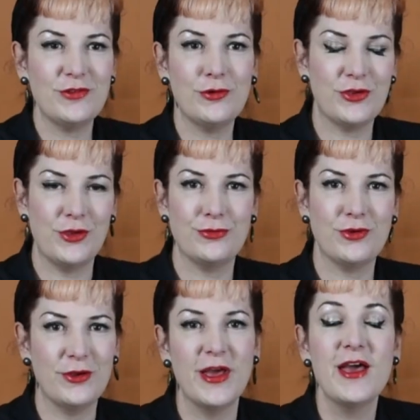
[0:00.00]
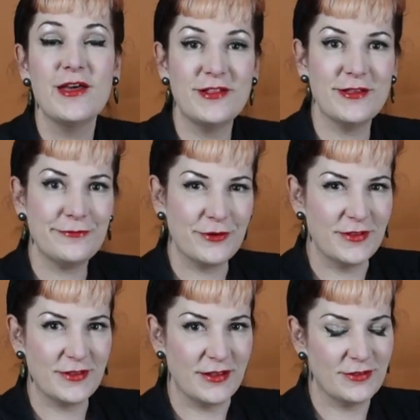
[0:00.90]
talk you through the differences